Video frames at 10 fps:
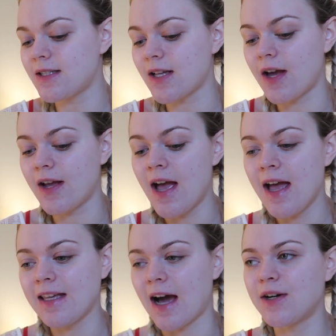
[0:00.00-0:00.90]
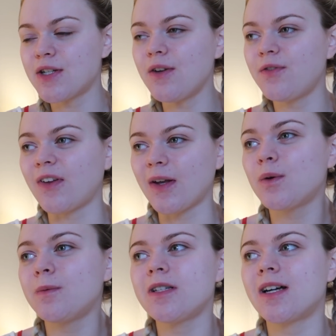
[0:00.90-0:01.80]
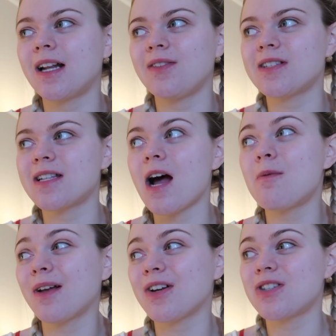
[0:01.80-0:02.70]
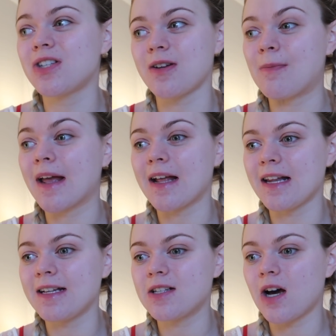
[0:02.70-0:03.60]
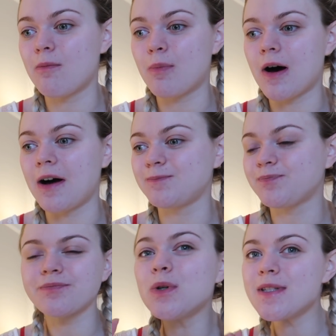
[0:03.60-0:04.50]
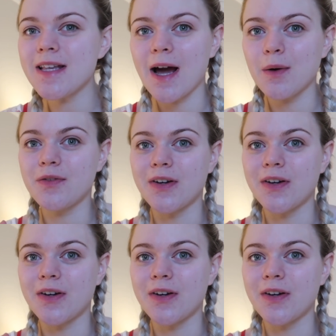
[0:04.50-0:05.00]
So yeah, I don't think we'll be doing anything today. I might go to the gym again later, but we'll see how we